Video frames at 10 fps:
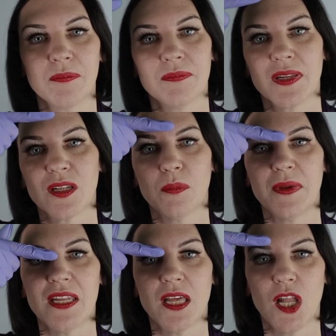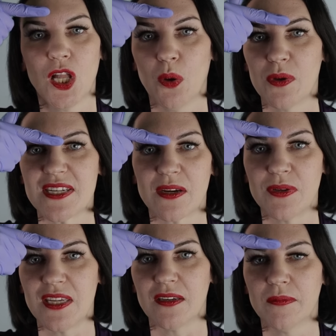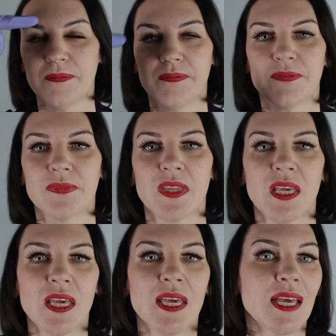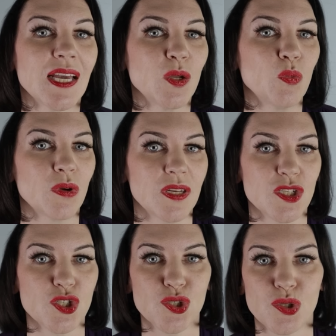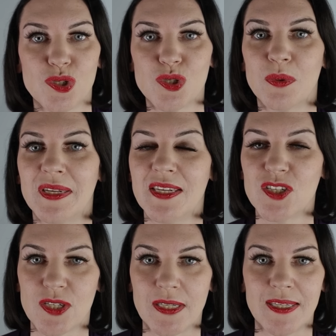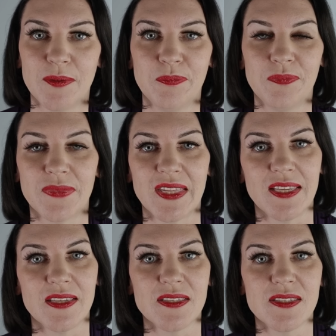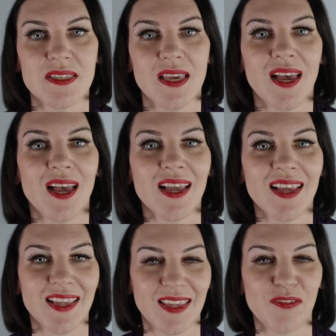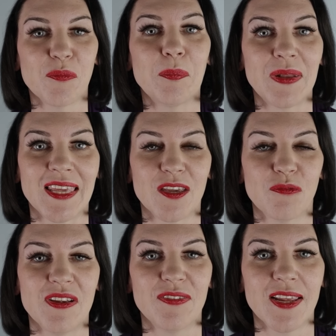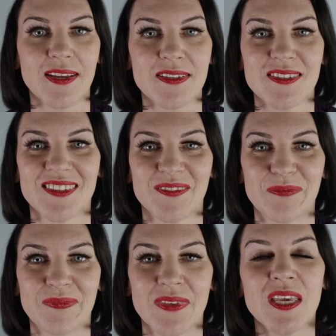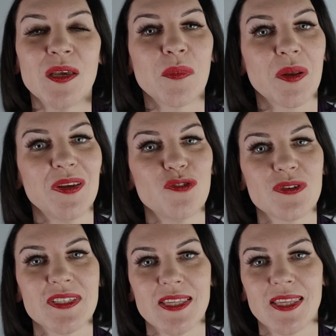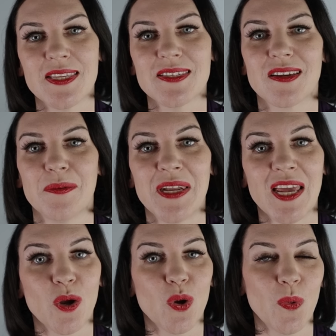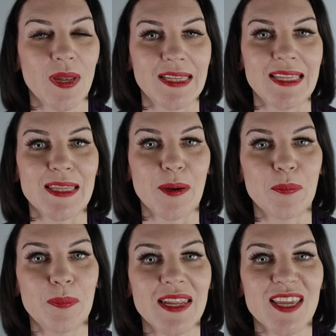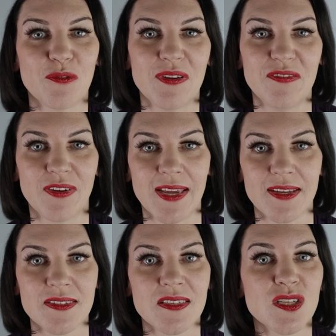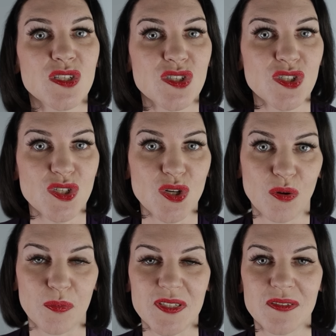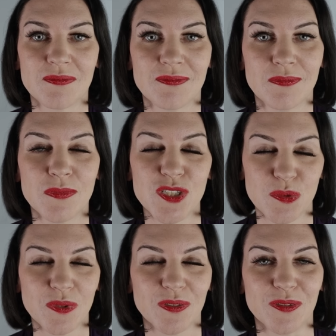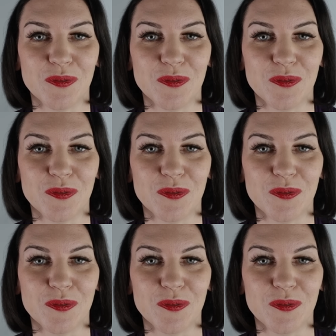It'll be lower down here. And what it should do initially is give a blink reflex. But I'm interested this time in how quickly that blink reflex stops, which it will do.